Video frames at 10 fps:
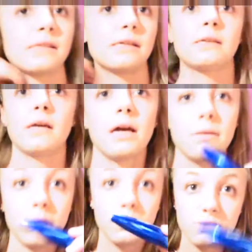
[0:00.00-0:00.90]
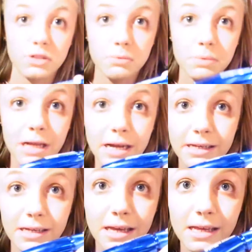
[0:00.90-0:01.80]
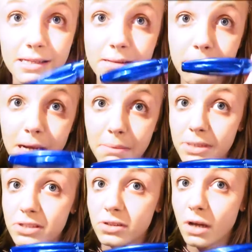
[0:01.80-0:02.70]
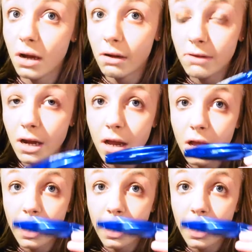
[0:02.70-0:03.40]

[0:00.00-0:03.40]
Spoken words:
thing I'm going to apply is my mascara,